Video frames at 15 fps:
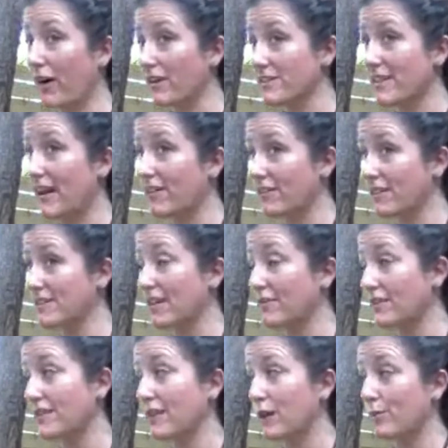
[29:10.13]
pause that one because I
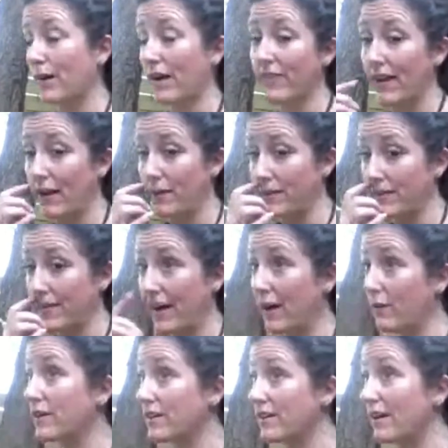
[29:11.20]
want to know about that one.
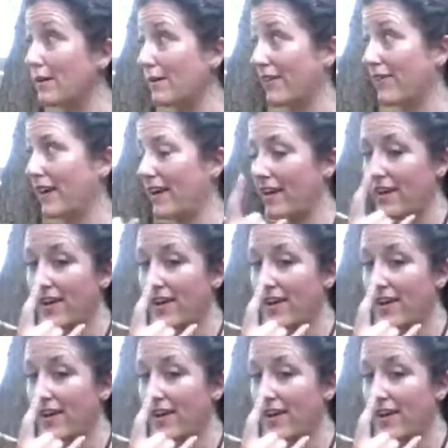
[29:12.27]
I want to know about that.